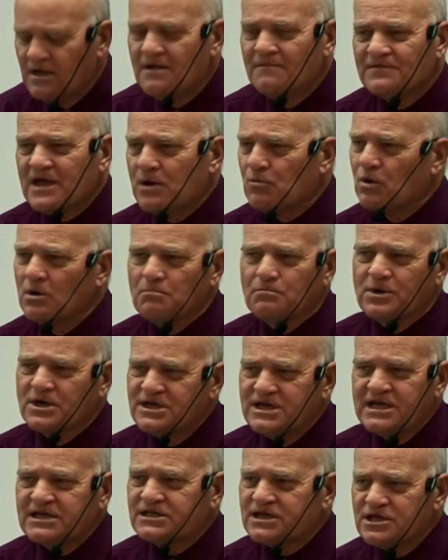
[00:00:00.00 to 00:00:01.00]
they weren't
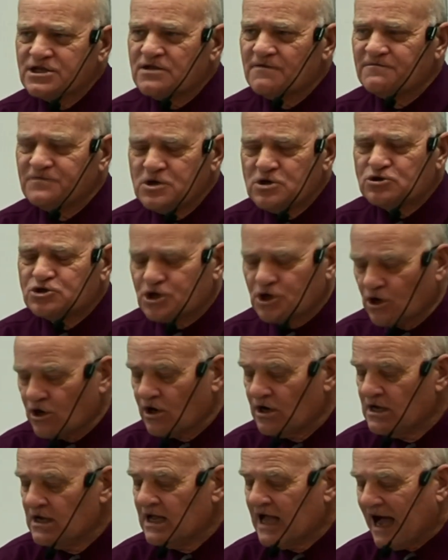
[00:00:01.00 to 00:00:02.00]
predicting the future.
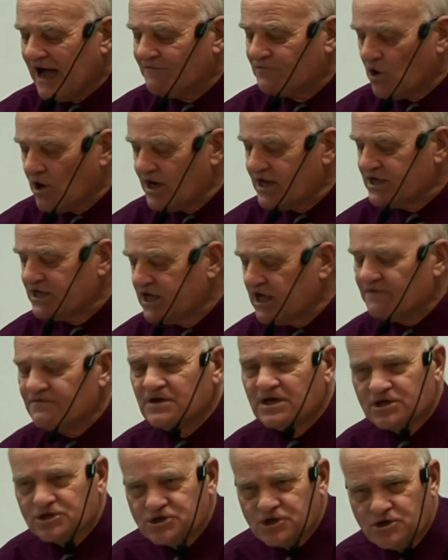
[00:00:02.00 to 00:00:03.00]
I've already given
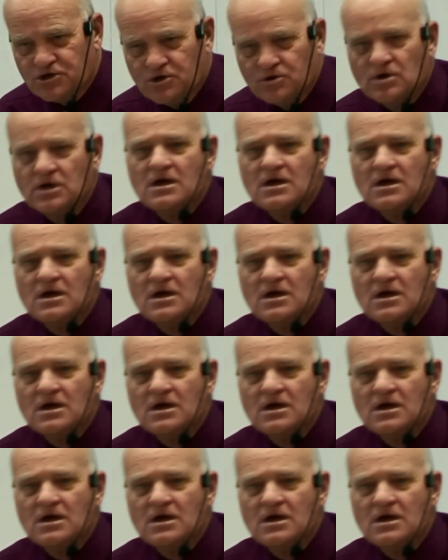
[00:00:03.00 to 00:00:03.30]
it to you.